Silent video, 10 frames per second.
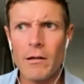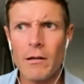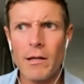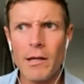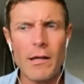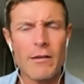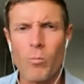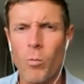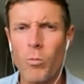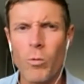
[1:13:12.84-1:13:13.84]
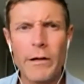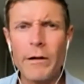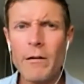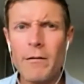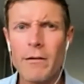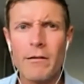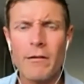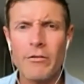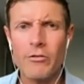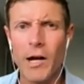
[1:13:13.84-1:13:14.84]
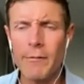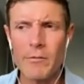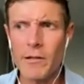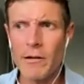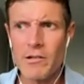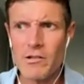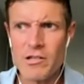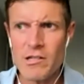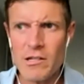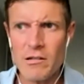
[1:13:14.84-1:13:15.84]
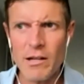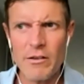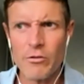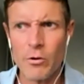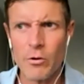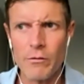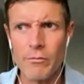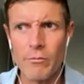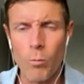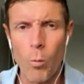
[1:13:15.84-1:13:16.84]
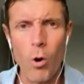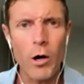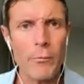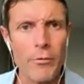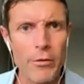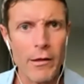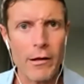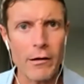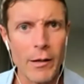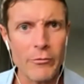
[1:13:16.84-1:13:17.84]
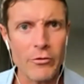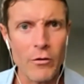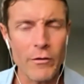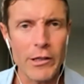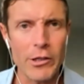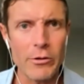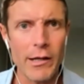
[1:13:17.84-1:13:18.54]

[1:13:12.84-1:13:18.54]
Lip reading: it's weird to describe this, but everything just, you get this sort of warmth that comes over you,